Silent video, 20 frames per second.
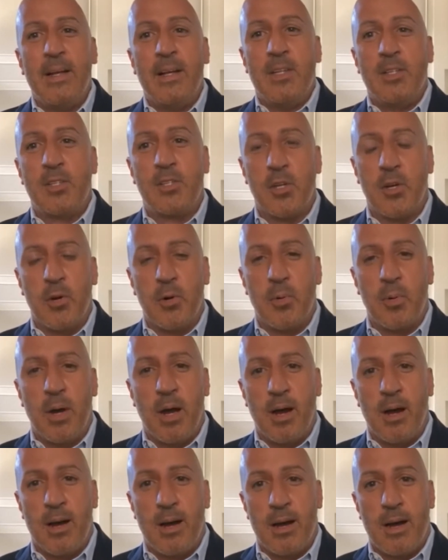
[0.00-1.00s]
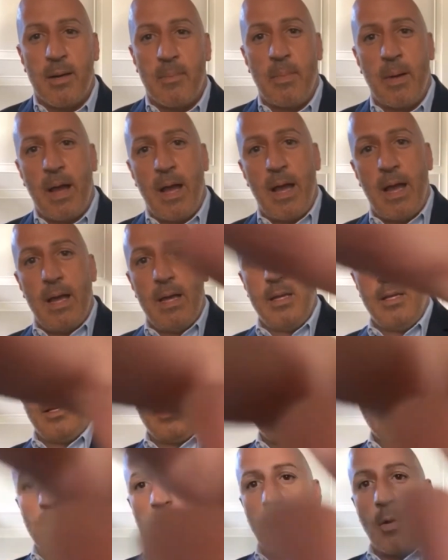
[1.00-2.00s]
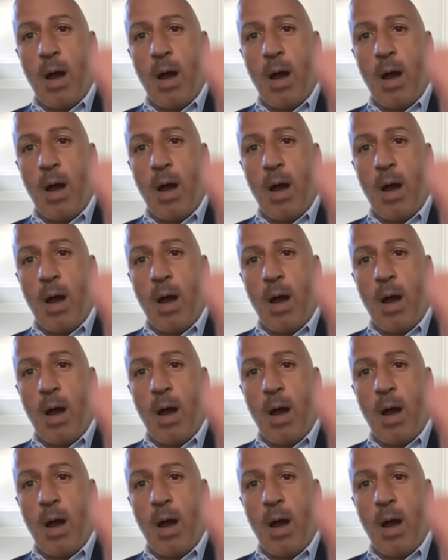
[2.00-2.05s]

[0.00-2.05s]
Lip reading: So, you know,